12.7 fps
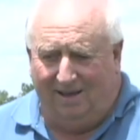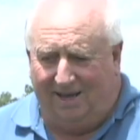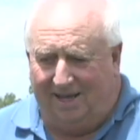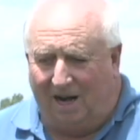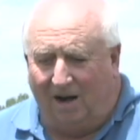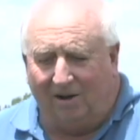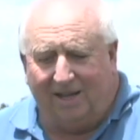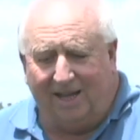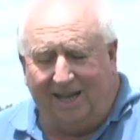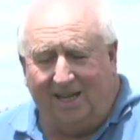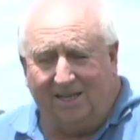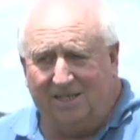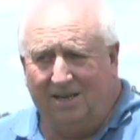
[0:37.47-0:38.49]
in our
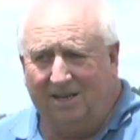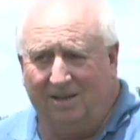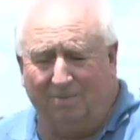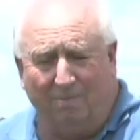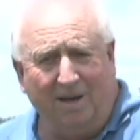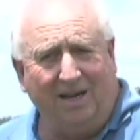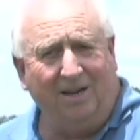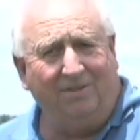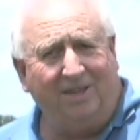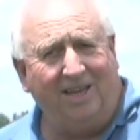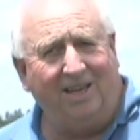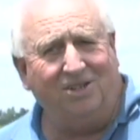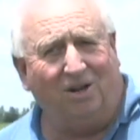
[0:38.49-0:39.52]
case, many of
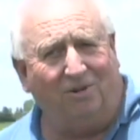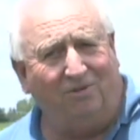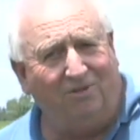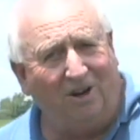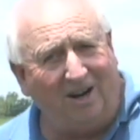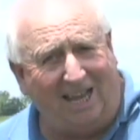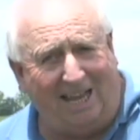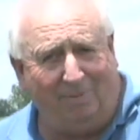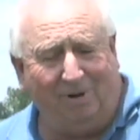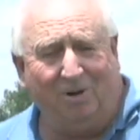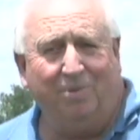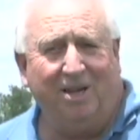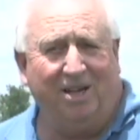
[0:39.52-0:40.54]
these are very happy
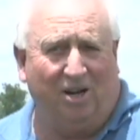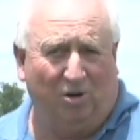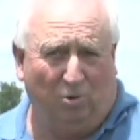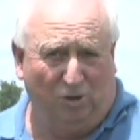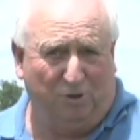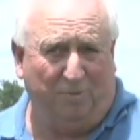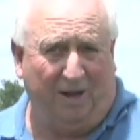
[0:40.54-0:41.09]
to be in our horse